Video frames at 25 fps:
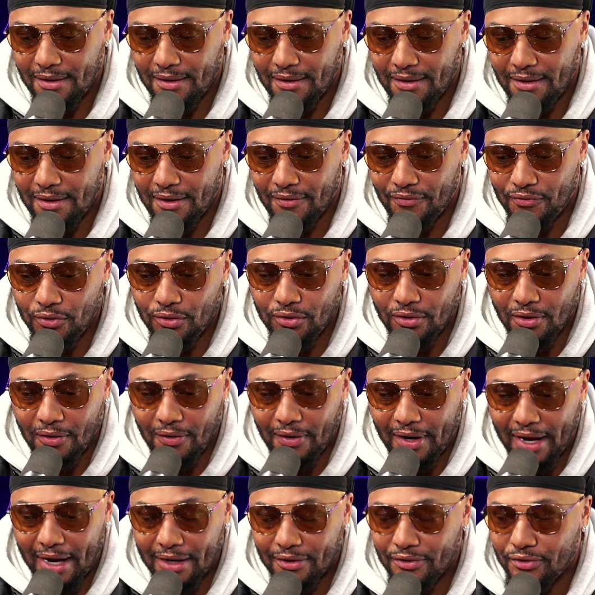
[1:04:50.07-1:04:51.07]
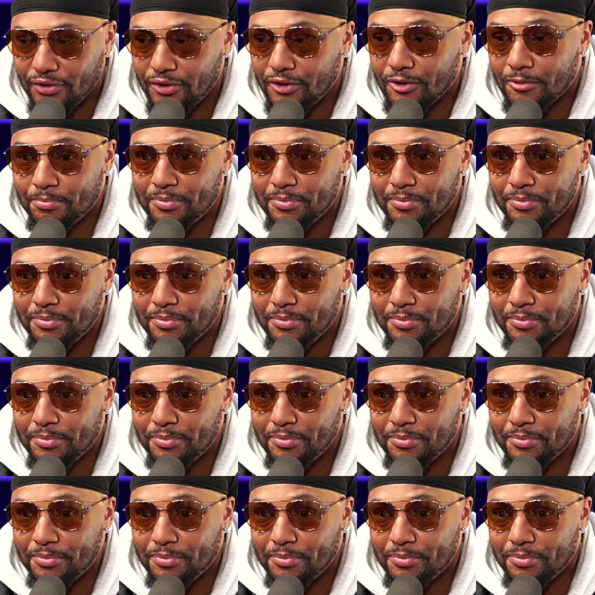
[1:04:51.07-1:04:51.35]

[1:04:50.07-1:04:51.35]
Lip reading: If you don't handle your